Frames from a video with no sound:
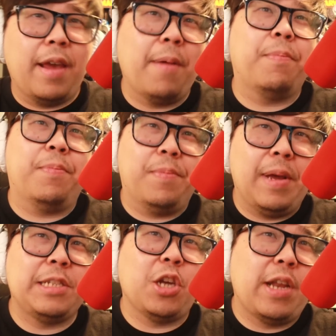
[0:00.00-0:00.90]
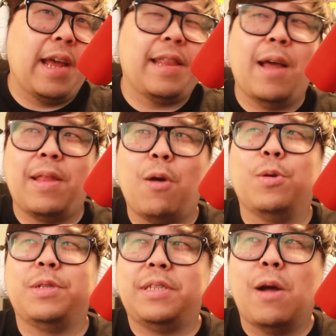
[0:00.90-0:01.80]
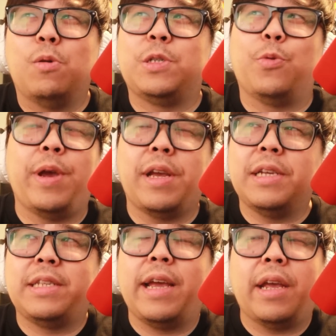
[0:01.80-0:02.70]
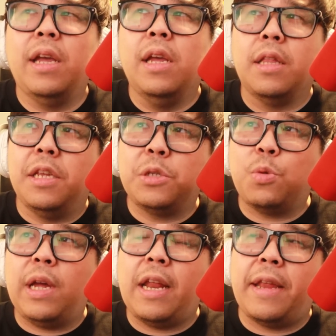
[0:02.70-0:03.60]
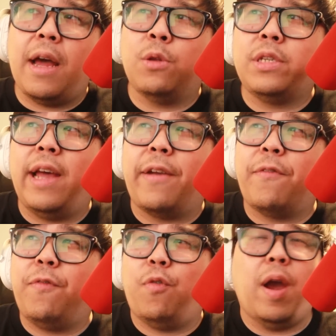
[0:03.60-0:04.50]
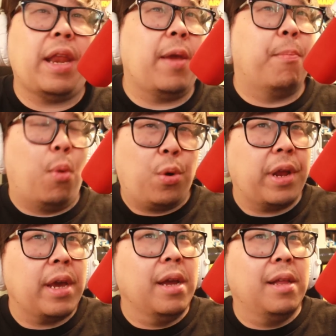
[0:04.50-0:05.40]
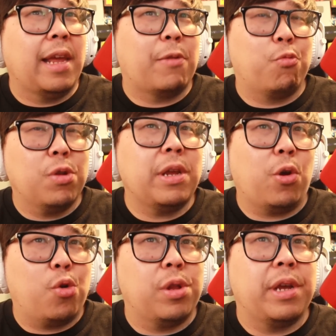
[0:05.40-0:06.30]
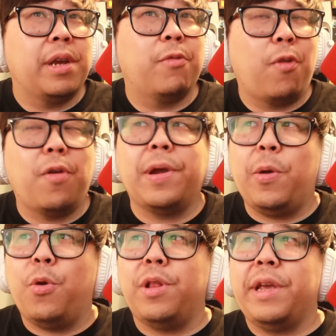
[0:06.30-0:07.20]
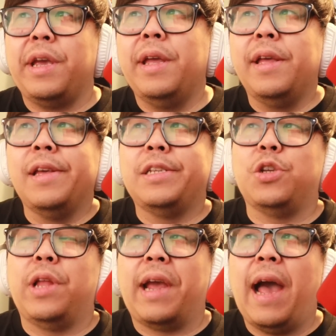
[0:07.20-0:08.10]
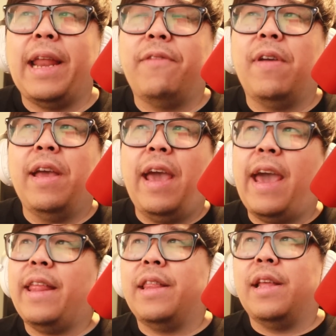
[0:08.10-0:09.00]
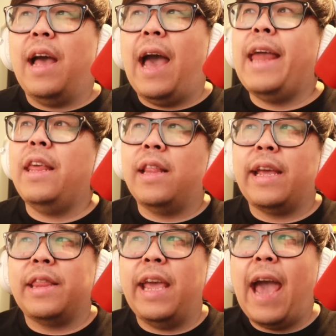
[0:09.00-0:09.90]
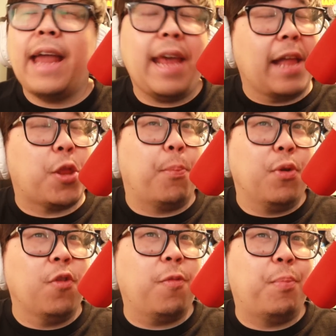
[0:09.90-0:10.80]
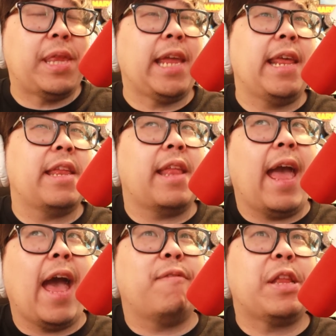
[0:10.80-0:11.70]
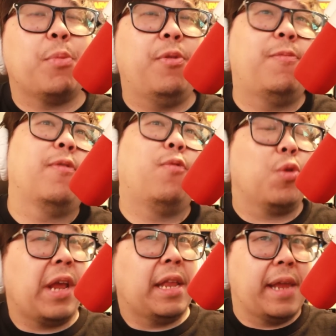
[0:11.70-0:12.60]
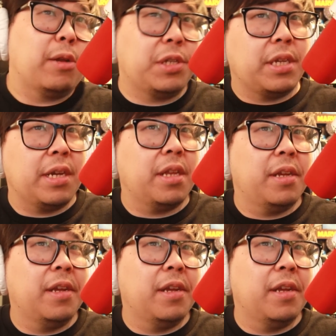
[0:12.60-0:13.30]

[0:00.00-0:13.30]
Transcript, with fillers: Yeah, yeah, I saw that. That that was that was great because like this got announced like Friday morning, like really very early, early, very early. So like I didn't, and I didn't like they had it at the booth, but they didn't have it at the booth before they announced it.